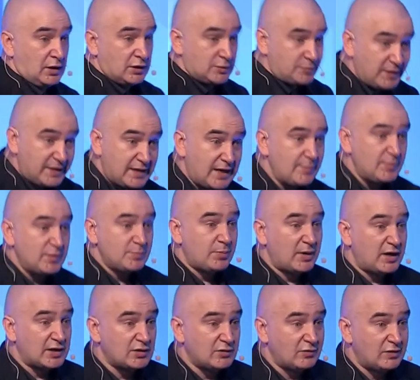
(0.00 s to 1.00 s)
It's becoming
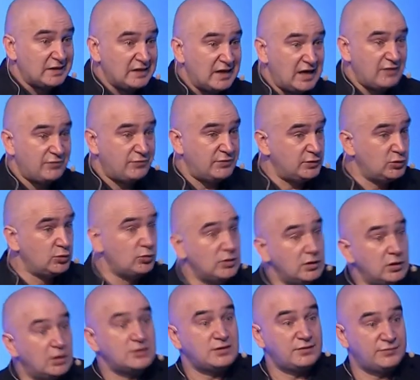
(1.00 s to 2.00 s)
part of our life. We do
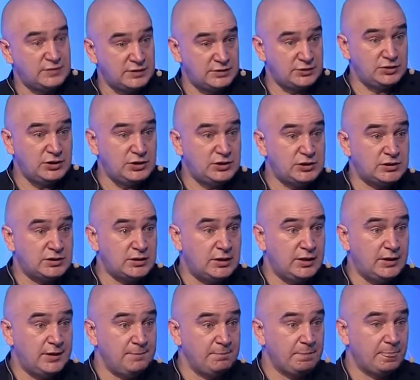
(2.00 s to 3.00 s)
a lot of things
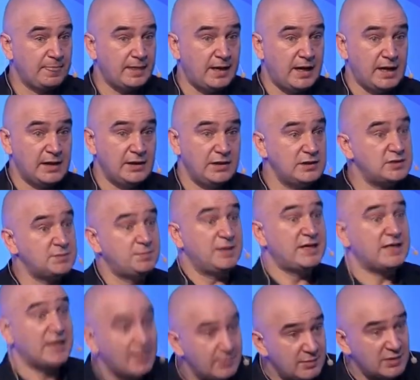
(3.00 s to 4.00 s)
digitally, and it's
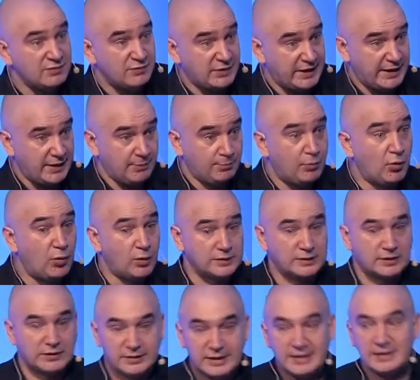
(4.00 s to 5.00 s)
becoming very
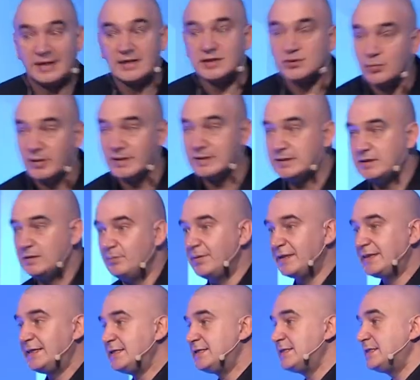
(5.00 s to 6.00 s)
important, and that's one thing.
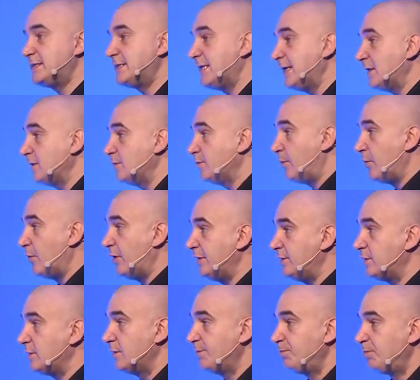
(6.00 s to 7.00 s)
But as a second
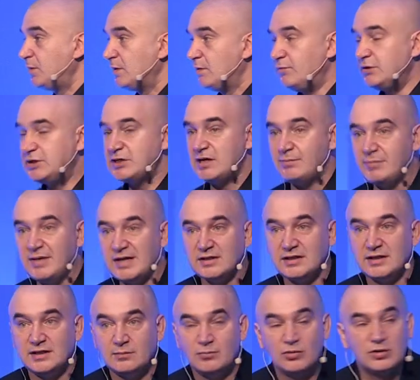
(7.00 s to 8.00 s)
point, which I
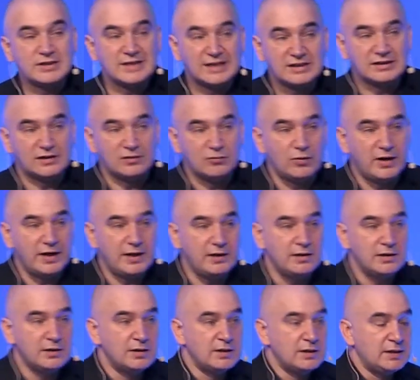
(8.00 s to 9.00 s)
meant in more subtle
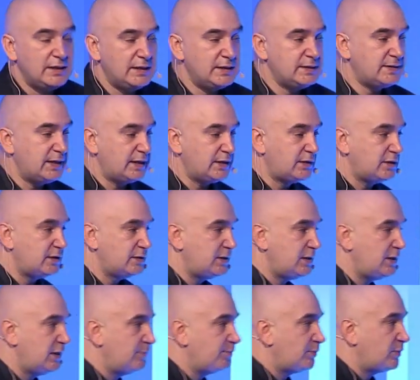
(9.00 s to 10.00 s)
way, is that
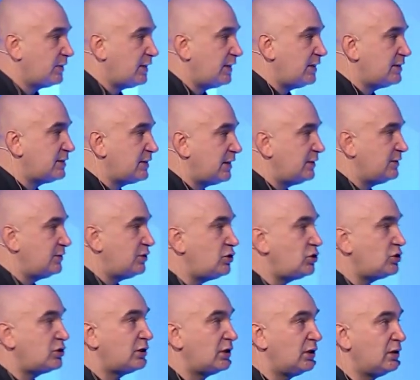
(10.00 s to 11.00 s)
the, there is a
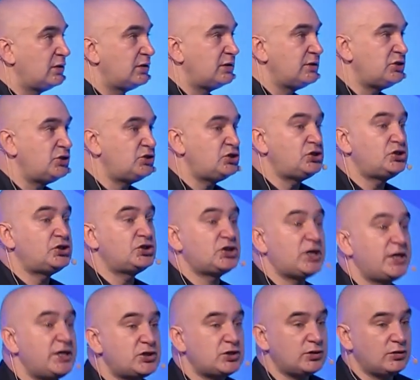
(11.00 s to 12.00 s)
digital
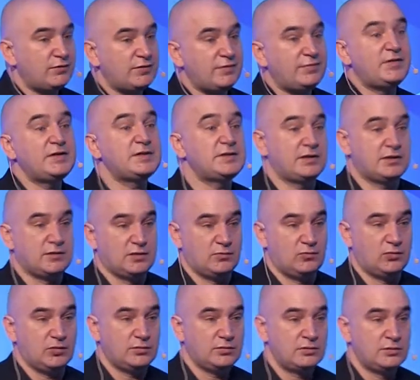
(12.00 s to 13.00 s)
digitization of the
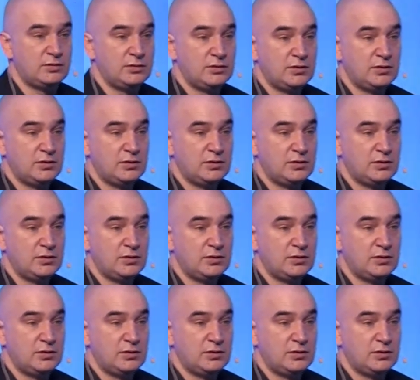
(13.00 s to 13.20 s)
physical world.